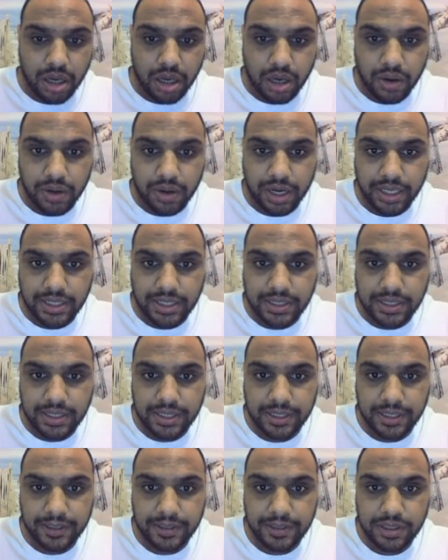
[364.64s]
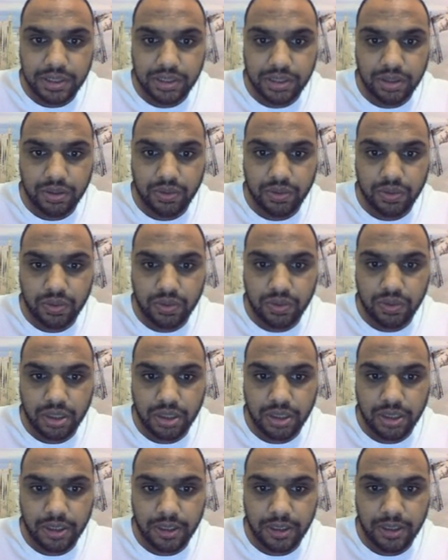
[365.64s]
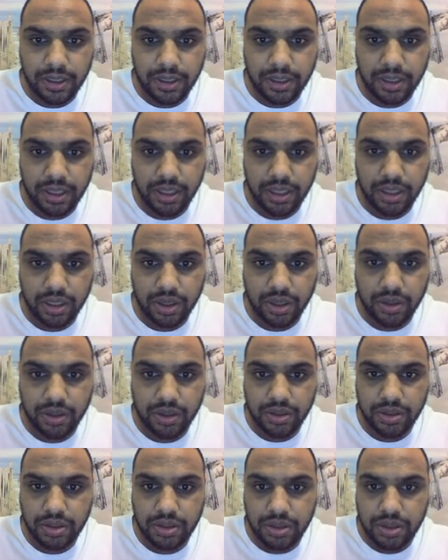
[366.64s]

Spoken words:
All right. So here you go.